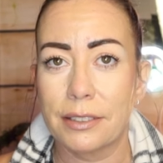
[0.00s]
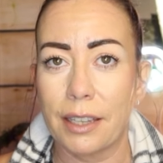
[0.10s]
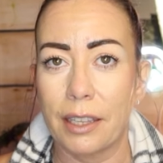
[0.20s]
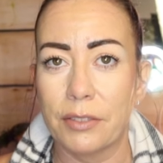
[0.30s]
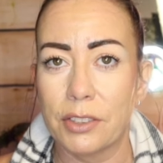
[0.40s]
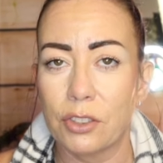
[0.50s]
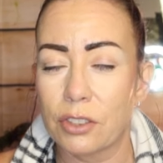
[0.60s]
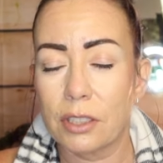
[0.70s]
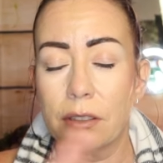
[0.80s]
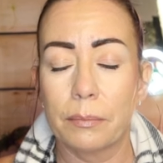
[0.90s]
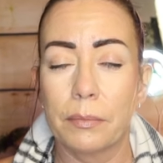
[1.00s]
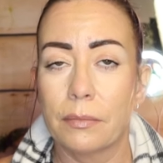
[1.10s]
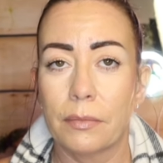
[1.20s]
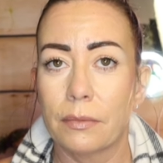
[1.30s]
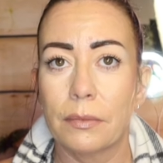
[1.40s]
Life is just,
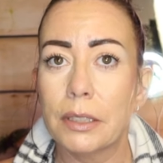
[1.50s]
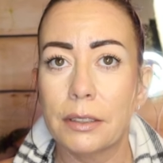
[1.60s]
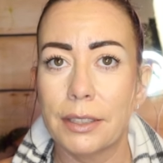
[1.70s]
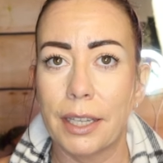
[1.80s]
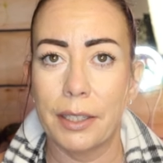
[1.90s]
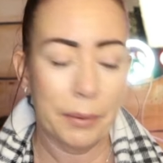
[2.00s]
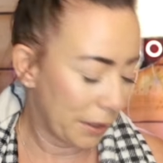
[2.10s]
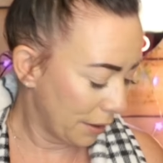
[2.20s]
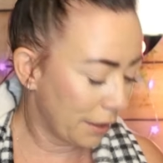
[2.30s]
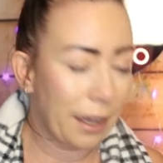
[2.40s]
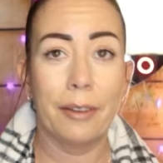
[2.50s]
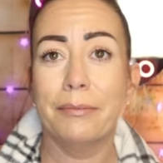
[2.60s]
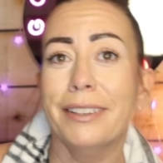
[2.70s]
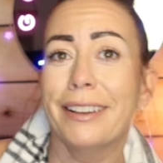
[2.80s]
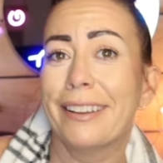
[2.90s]
anyway, yeah.